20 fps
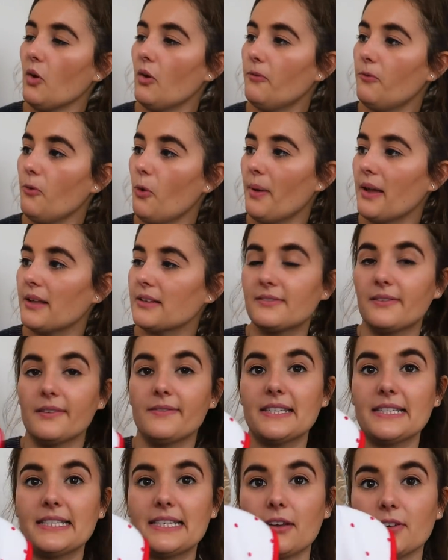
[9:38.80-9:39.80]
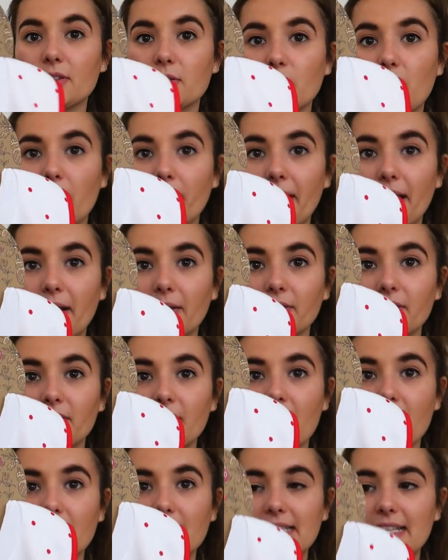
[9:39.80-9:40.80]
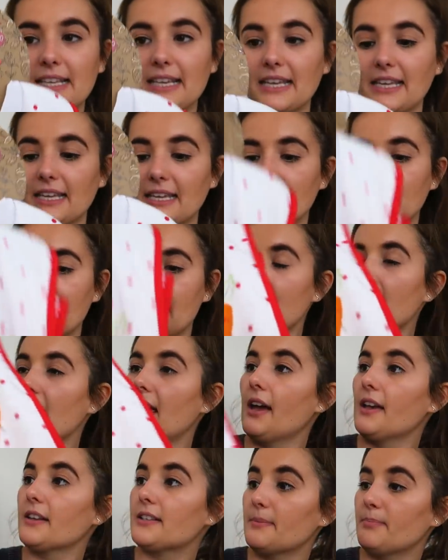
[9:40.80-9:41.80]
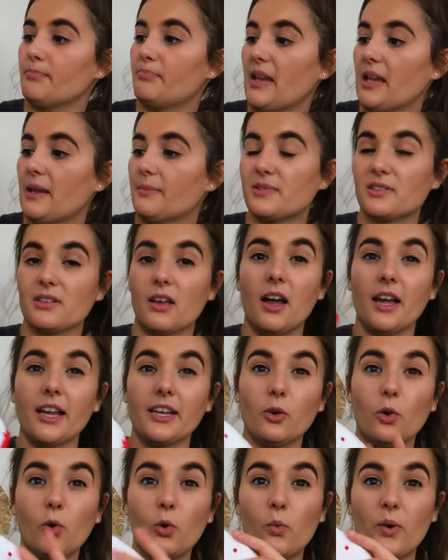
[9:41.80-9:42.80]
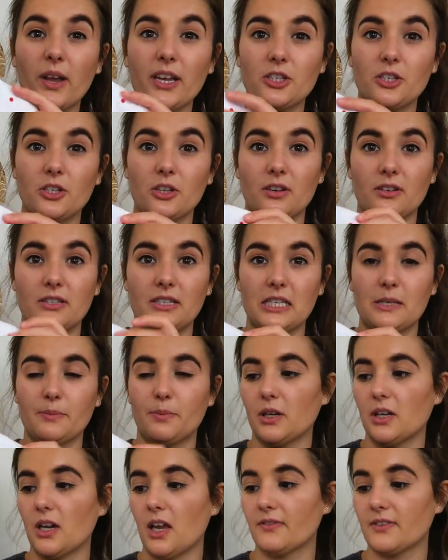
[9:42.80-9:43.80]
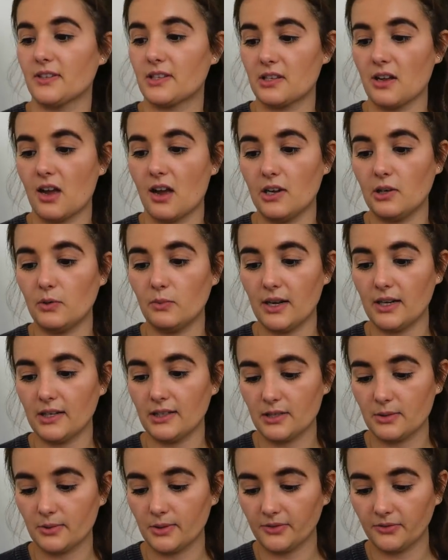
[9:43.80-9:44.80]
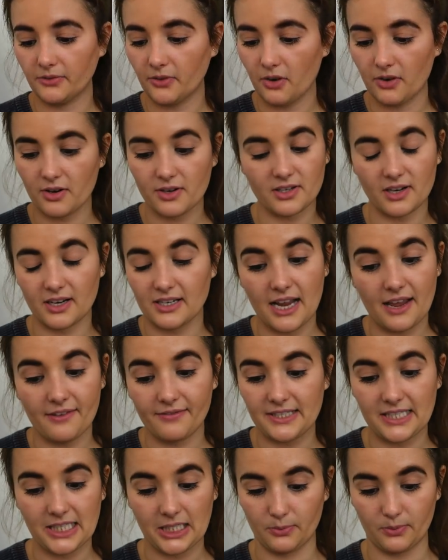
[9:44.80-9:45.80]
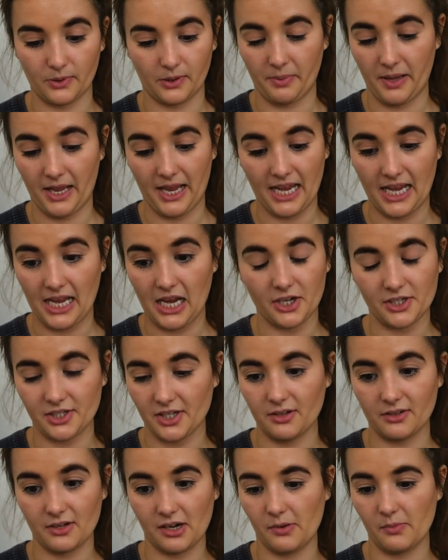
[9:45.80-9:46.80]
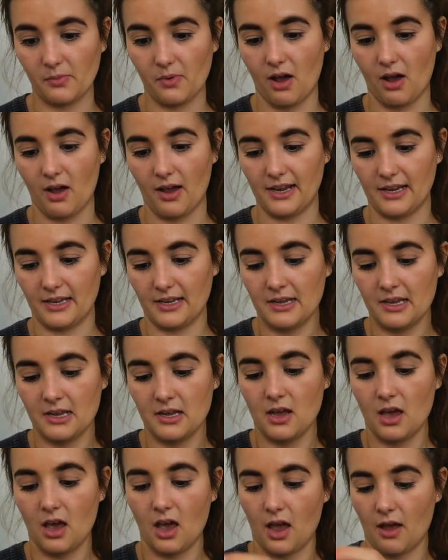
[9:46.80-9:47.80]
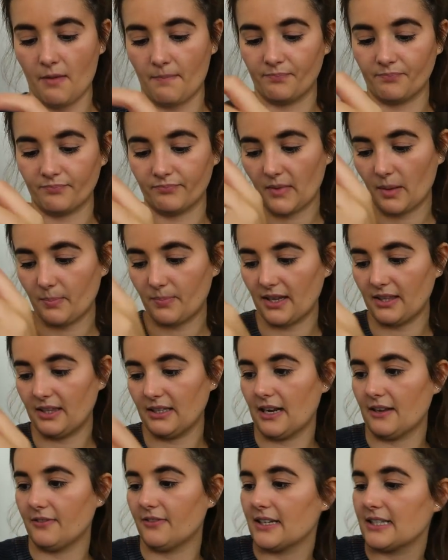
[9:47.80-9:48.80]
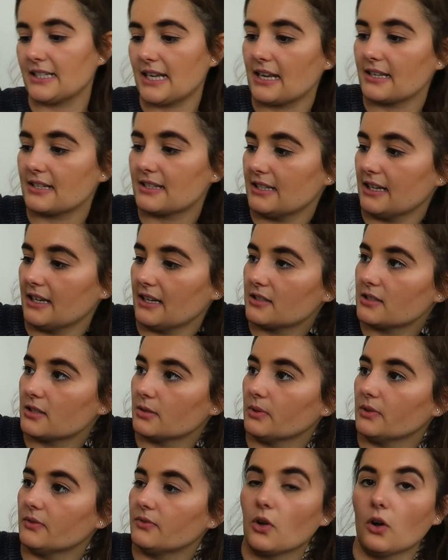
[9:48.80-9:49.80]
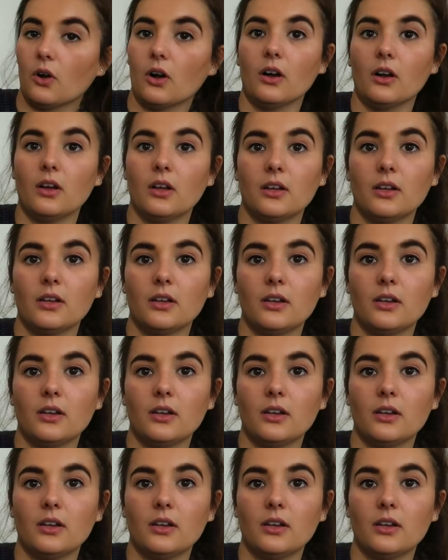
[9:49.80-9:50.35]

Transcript: £4.50 down to £1.30. some bibs. I always use these pullover style ones with Florence. I never did with Pea, I don't know why. But I think they're fantastic. So we've got